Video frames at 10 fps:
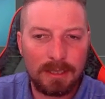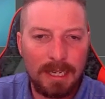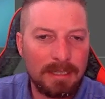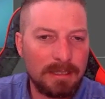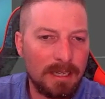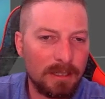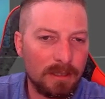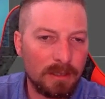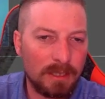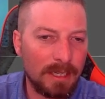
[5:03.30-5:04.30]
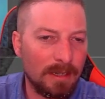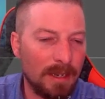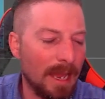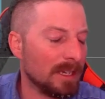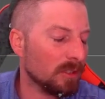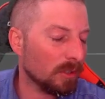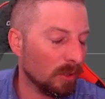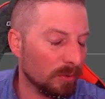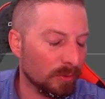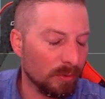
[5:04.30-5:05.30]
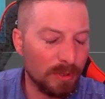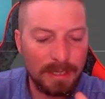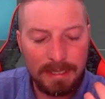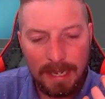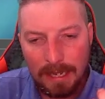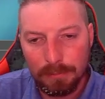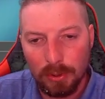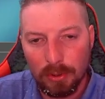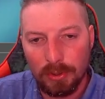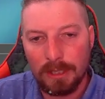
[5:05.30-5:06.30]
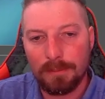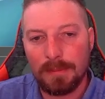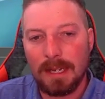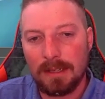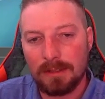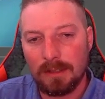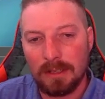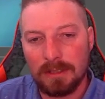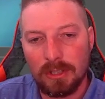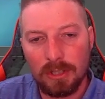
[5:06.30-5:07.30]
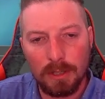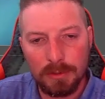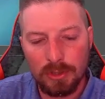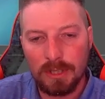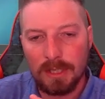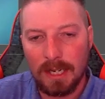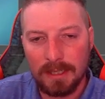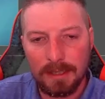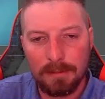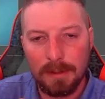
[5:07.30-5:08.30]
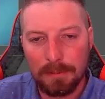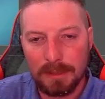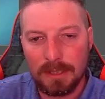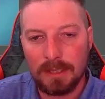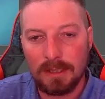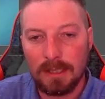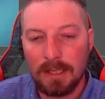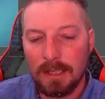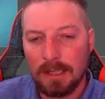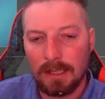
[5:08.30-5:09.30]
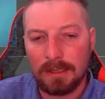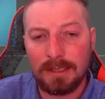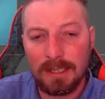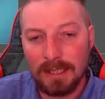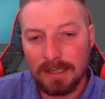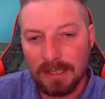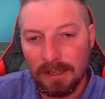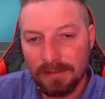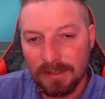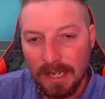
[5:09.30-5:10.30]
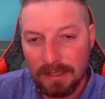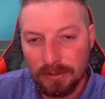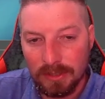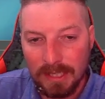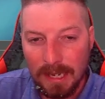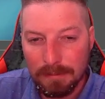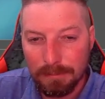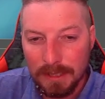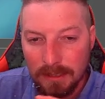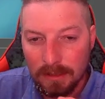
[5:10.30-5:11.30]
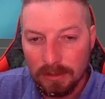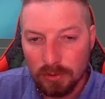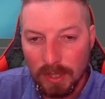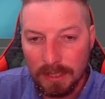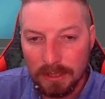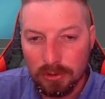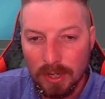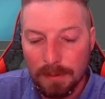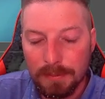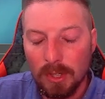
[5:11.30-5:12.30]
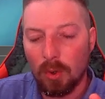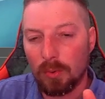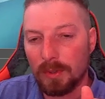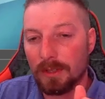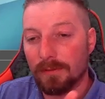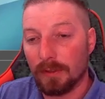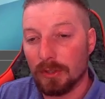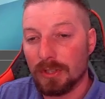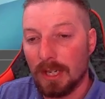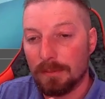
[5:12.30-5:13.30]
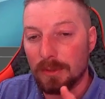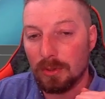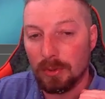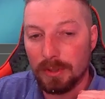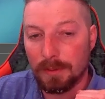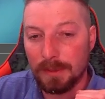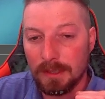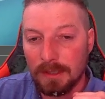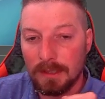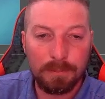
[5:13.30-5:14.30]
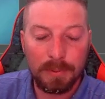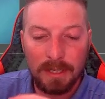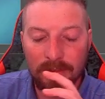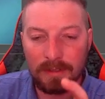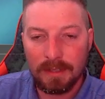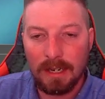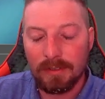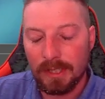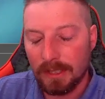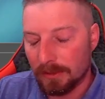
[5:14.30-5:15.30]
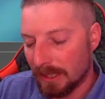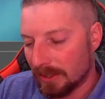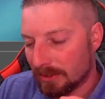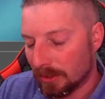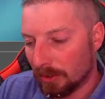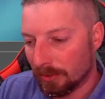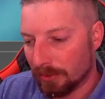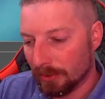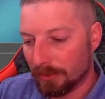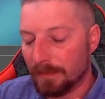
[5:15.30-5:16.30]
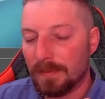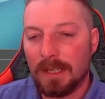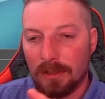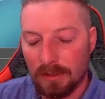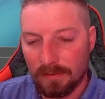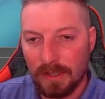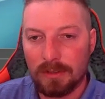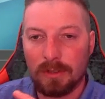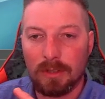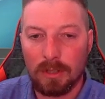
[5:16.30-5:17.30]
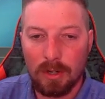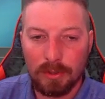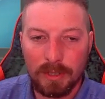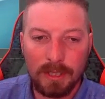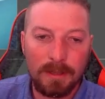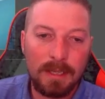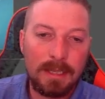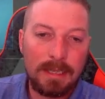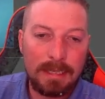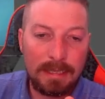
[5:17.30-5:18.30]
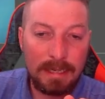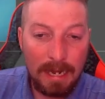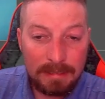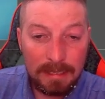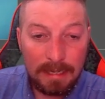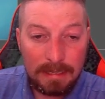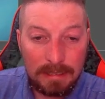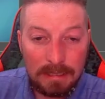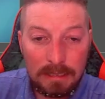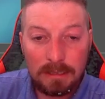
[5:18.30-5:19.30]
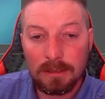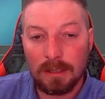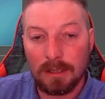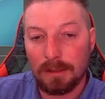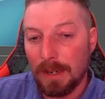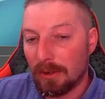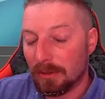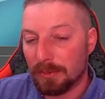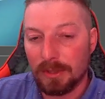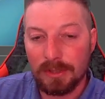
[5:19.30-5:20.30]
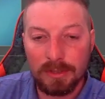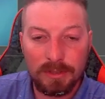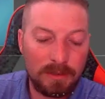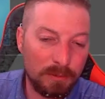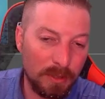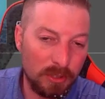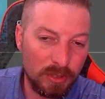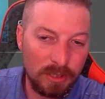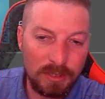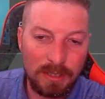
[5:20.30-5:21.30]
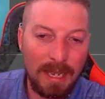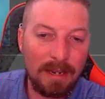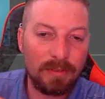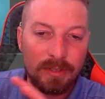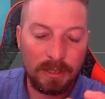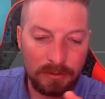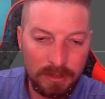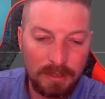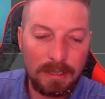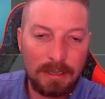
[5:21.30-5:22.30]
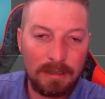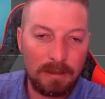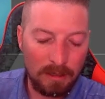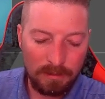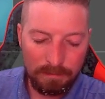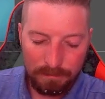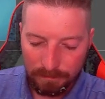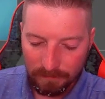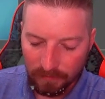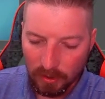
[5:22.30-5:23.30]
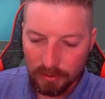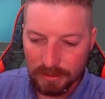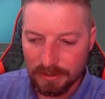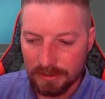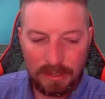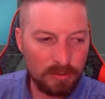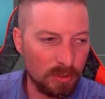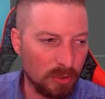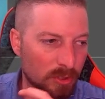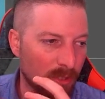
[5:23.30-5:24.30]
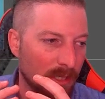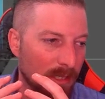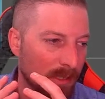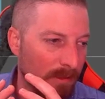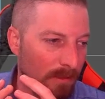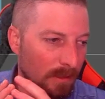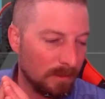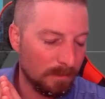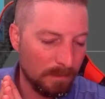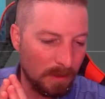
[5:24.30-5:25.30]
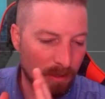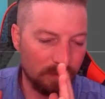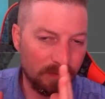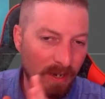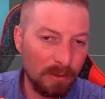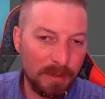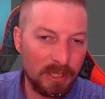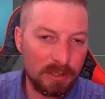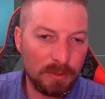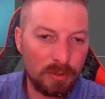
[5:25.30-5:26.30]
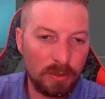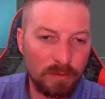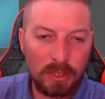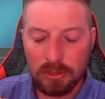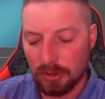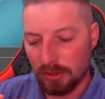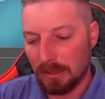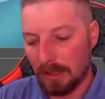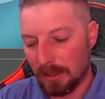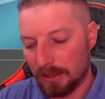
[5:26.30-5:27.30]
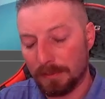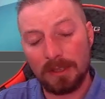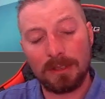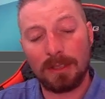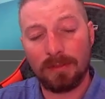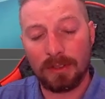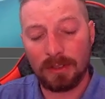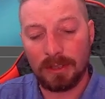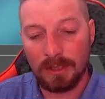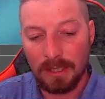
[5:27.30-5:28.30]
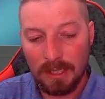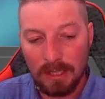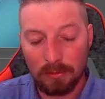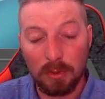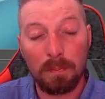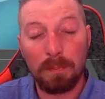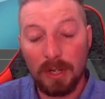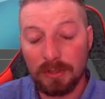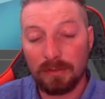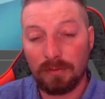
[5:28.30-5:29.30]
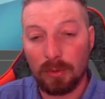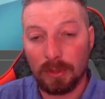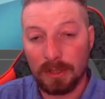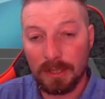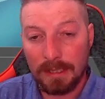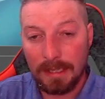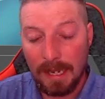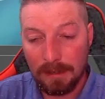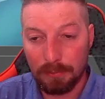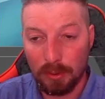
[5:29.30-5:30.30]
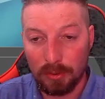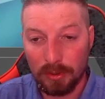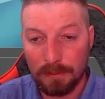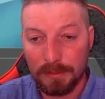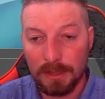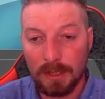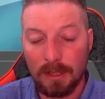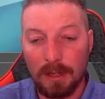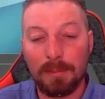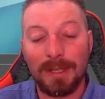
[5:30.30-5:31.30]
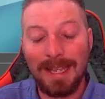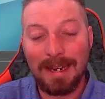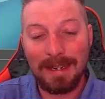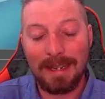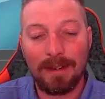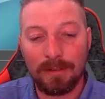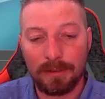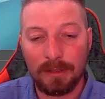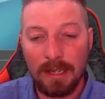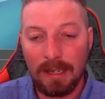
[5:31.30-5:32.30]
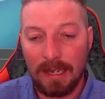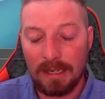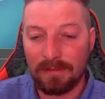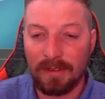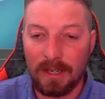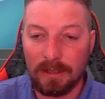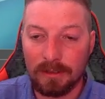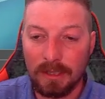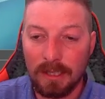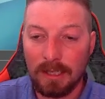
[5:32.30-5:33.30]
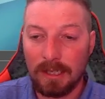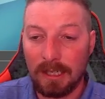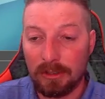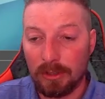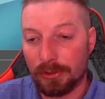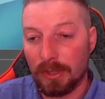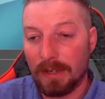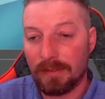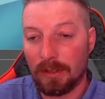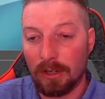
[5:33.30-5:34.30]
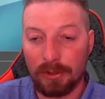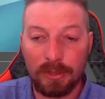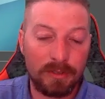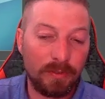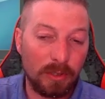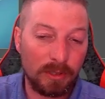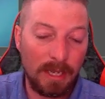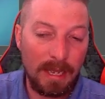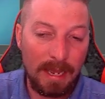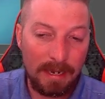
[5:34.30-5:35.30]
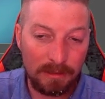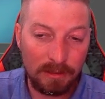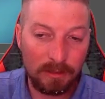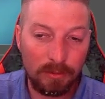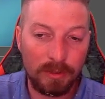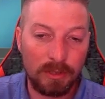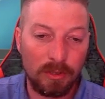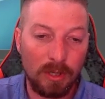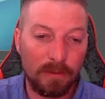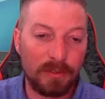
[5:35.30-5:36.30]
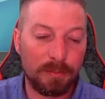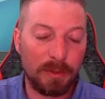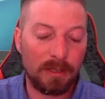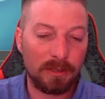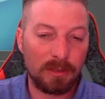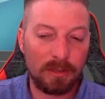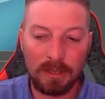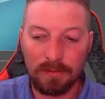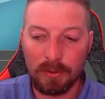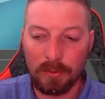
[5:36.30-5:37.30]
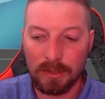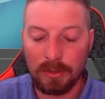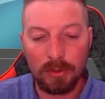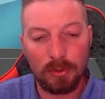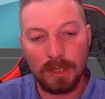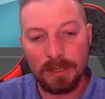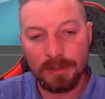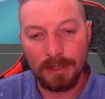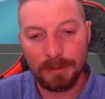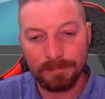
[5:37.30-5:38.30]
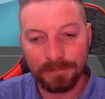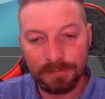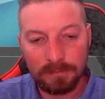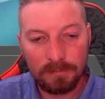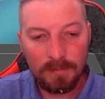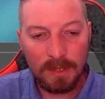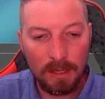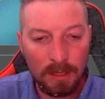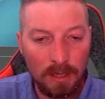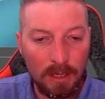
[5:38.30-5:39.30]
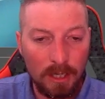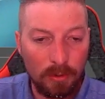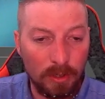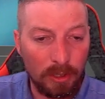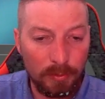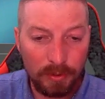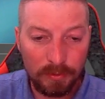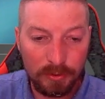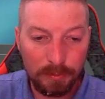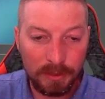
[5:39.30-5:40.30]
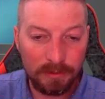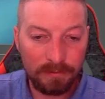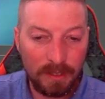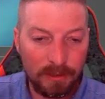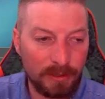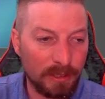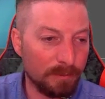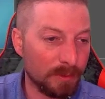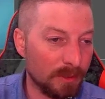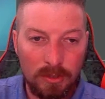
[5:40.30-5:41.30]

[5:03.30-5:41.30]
CAD data has to go through a CAD program, has a DWG, IAM, IPT. DXFs actually can be dragged and dropped only the first time you load them in, but everything else has to go through either Inventor or AutoCAD. Non-CAD data, PowerPoints, spreadsheets, everything else. Vault is essentially just a file management server. It's just specifically robust for CAD programs, but it can handle any file. And you also have an Autodesk Vault add-in within your Office products if you wanted to utilize that. We already went over duplicate file names.